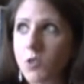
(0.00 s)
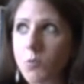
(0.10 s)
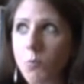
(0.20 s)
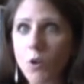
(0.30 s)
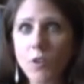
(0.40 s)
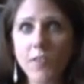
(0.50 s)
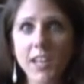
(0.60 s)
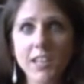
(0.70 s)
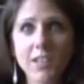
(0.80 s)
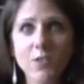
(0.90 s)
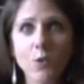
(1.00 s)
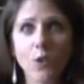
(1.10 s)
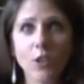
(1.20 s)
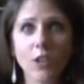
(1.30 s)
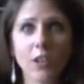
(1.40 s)
you motivated to
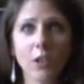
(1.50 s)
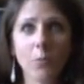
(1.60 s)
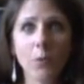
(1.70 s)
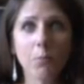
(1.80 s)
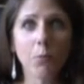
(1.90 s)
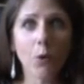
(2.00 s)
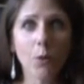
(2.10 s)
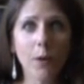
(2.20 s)
learn a little bit more